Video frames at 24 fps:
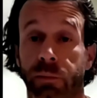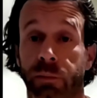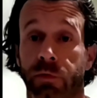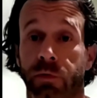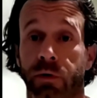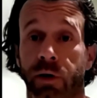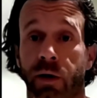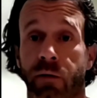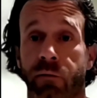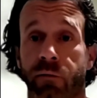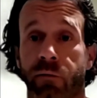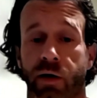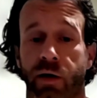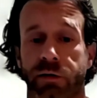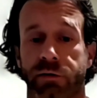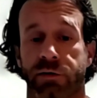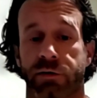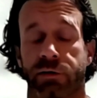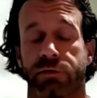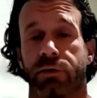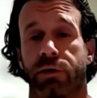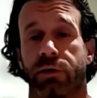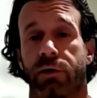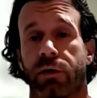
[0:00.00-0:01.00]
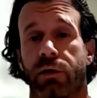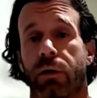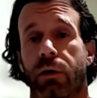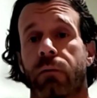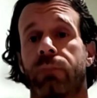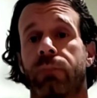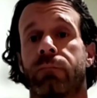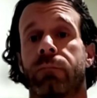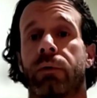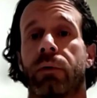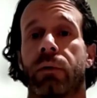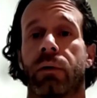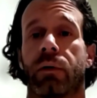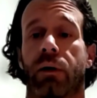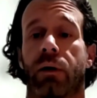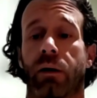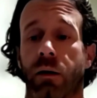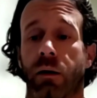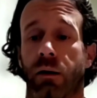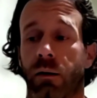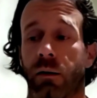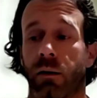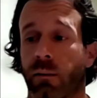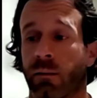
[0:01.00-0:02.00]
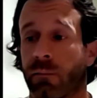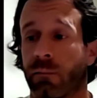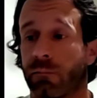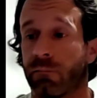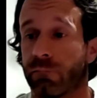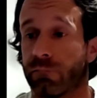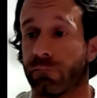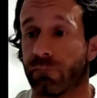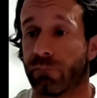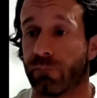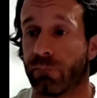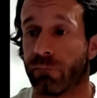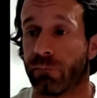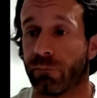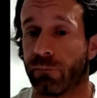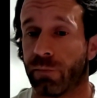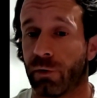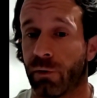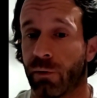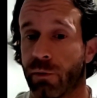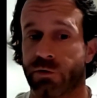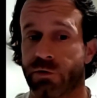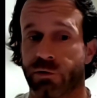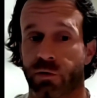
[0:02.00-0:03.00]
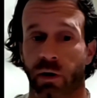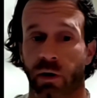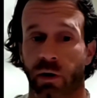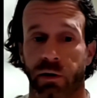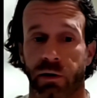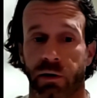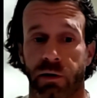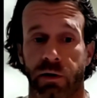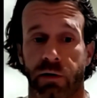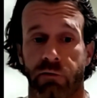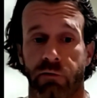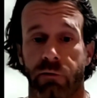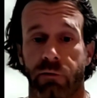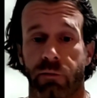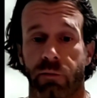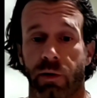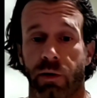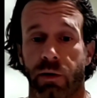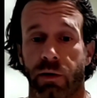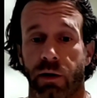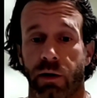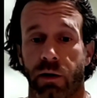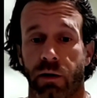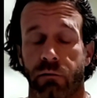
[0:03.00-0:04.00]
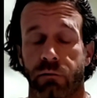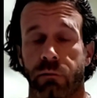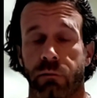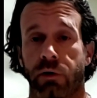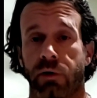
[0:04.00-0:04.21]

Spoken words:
people don't have access to go, but we try to get everybody out